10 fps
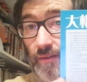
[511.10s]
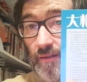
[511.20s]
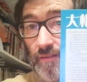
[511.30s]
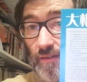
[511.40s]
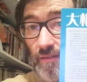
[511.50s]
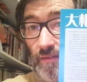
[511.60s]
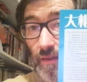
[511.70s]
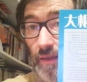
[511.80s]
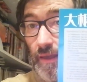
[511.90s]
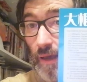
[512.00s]
this is
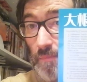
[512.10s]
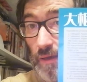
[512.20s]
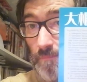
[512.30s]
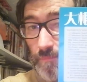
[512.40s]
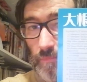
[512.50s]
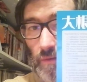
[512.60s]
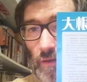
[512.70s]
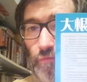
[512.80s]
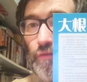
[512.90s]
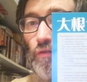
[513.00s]
yummy.
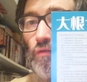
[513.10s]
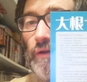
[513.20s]
If you